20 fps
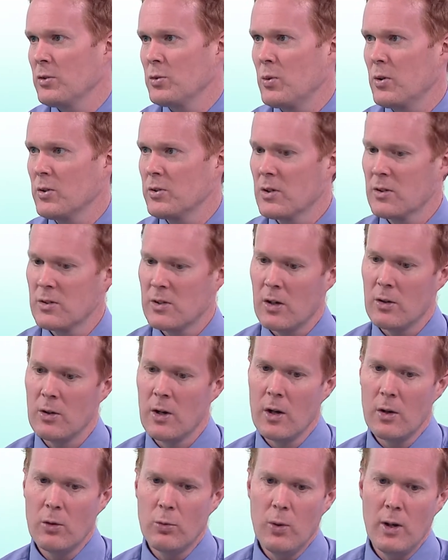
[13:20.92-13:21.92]
was. And so
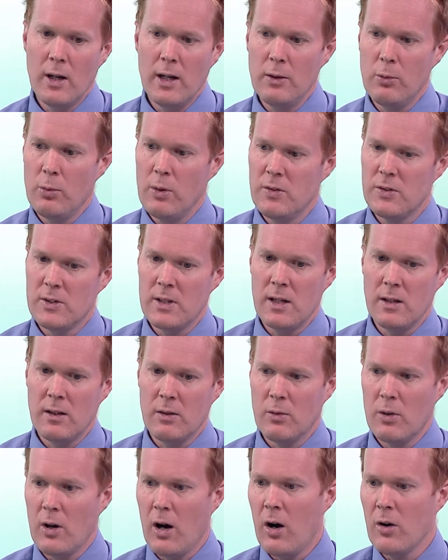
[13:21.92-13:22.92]
really we've seen
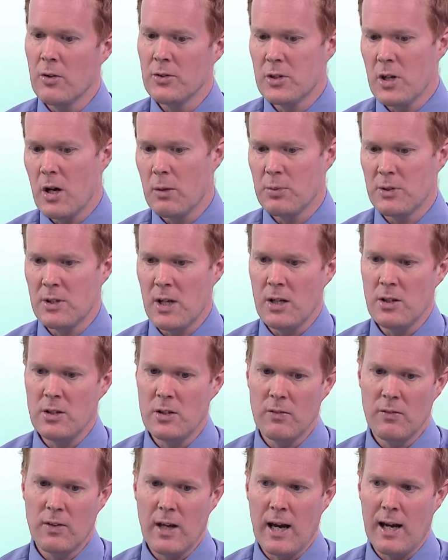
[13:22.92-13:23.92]
our interpretation
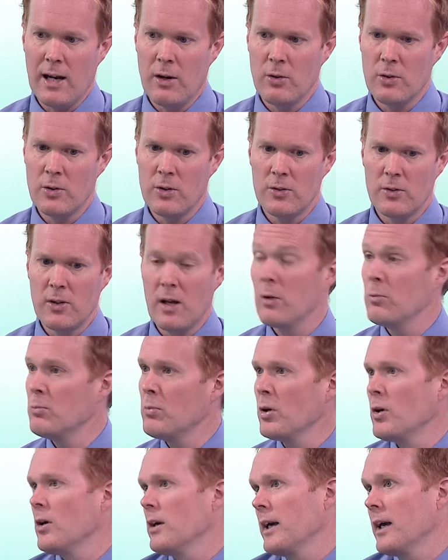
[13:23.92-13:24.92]
of that error is they're
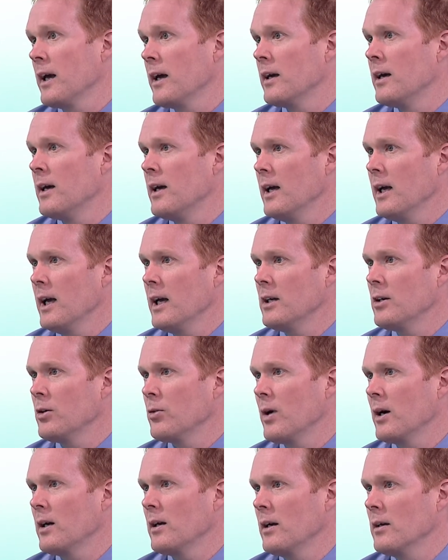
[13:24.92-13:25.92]
modelling it
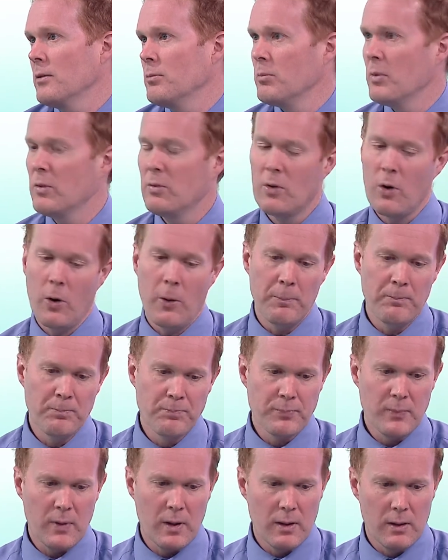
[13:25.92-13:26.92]
incorrectly. We've got
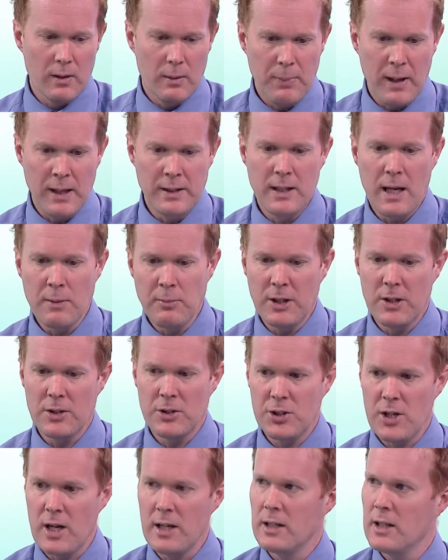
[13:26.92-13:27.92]
the pandemic has
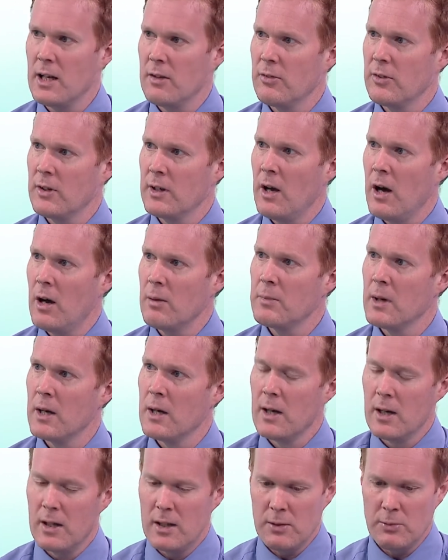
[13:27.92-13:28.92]
shaken everything up.
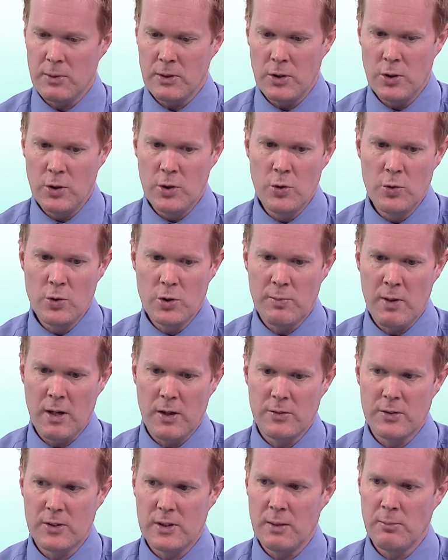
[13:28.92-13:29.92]
There's been a huge amount
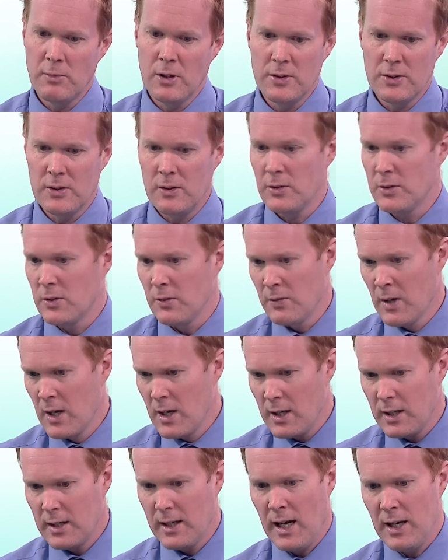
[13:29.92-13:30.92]
of stimulus, lots of
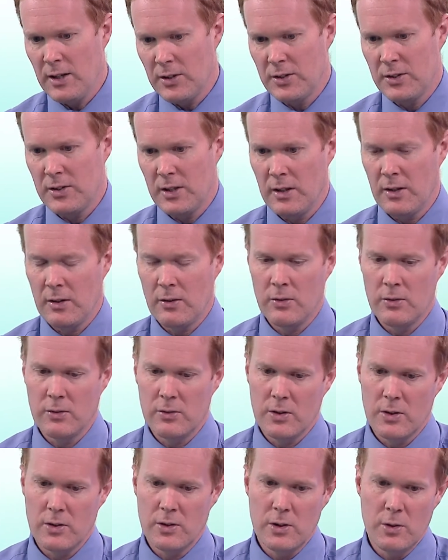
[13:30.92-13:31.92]
cash sitting on
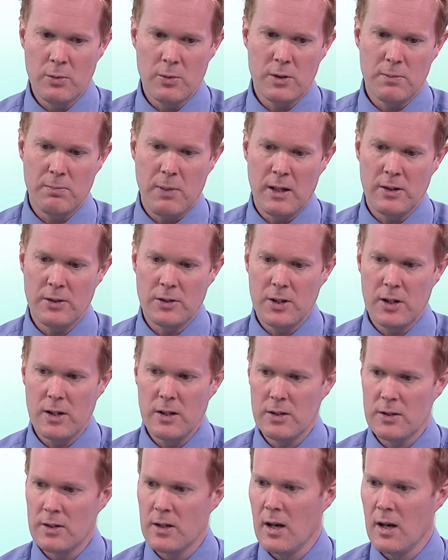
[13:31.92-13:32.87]
consumers' balance sheets,